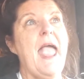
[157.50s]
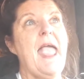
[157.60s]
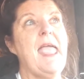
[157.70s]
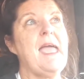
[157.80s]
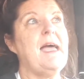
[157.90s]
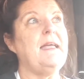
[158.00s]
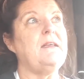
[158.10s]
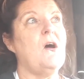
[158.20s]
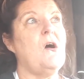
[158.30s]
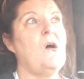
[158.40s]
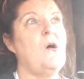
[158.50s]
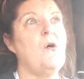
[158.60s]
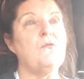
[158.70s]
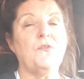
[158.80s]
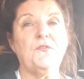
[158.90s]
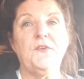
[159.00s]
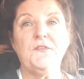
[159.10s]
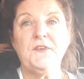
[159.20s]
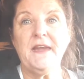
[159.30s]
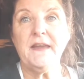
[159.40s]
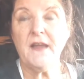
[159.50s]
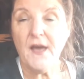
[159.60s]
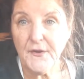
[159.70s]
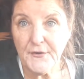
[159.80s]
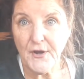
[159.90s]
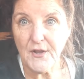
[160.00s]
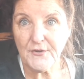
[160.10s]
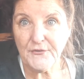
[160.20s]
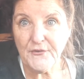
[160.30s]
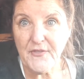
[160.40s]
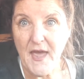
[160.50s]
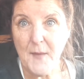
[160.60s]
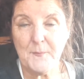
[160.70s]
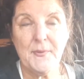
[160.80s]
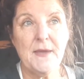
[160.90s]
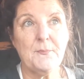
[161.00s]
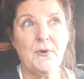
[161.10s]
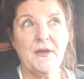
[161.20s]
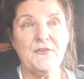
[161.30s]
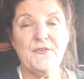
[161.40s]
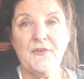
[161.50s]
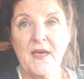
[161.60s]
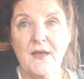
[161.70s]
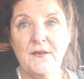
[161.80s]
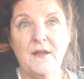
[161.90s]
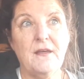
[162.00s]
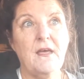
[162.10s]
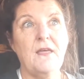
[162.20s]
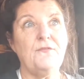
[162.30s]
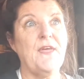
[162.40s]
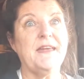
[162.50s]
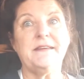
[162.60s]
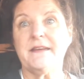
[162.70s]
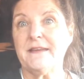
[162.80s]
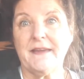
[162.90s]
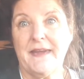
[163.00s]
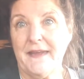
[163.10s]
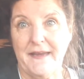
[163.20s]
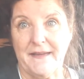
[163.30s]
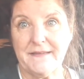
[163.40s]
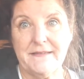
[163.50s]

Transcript: and over $1,500 of that people had said they didn't get it.